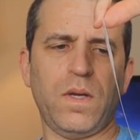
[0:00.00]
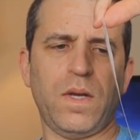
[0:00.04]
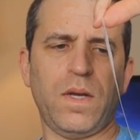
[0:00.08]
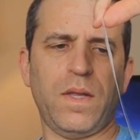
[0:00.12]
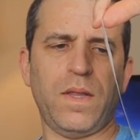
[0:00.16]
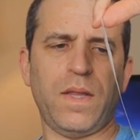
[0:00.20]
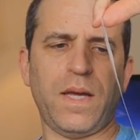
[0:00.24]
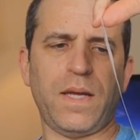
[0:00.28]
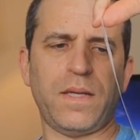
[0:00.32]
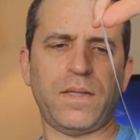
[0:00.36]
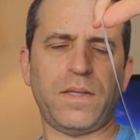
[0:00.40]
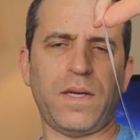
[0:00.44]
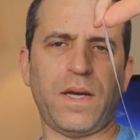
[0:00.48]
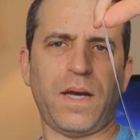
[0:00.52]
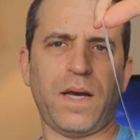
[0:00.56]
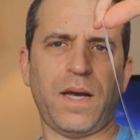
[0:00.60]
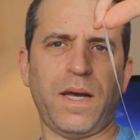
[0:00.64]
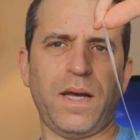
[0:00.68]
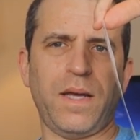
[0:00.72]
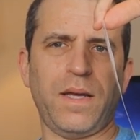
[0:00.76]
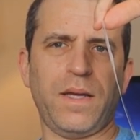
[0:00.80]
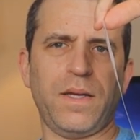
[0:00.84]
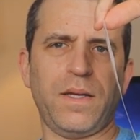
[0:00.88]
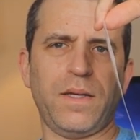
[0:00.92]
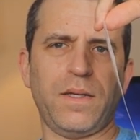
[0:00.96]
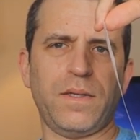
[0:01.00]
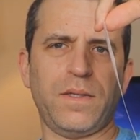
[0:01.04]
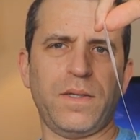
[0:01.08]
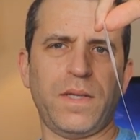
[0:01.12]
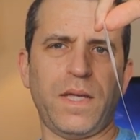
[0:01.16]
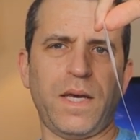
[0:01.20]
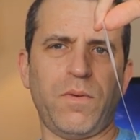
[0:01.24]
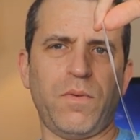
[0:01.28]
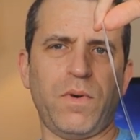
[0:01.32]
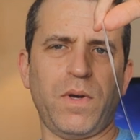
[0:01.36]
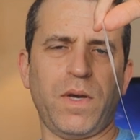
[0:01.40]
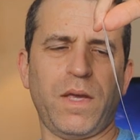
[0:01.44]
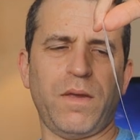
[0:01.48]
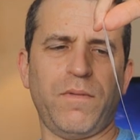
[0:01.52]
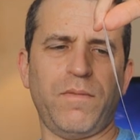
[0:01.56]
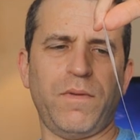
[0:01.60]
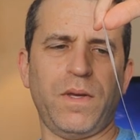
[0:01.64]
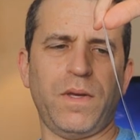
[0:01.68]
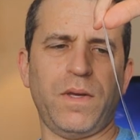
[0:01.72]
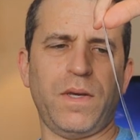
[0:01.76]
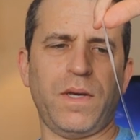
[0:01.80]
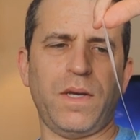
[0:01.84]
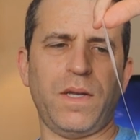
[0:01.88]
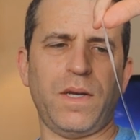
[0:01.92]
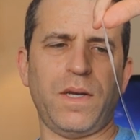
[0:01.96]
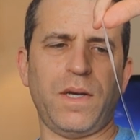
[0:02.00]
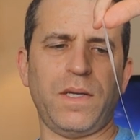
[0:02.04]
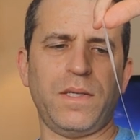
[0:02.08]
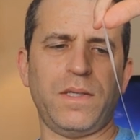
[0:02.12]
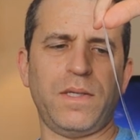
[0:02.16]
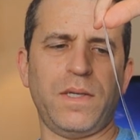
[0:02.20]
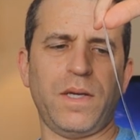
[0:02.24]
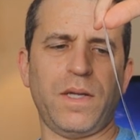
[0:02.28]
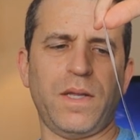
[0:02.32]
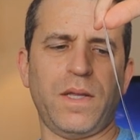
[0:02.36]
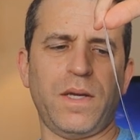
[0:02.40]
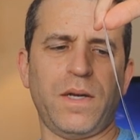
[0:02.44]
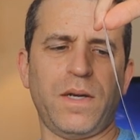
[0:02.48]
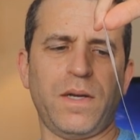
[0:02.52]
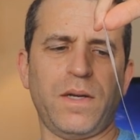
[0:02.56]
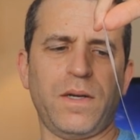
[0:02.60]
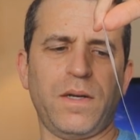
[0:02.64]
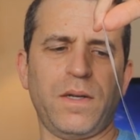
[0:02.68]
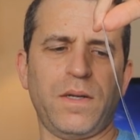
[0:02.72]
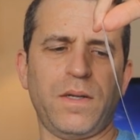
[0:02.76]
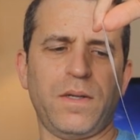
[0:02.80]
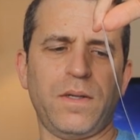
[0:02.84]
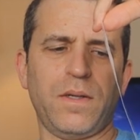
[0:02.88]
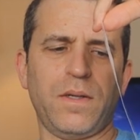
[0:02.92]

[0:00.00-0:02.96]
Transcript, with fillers: and that's high. So that will give you an idea there.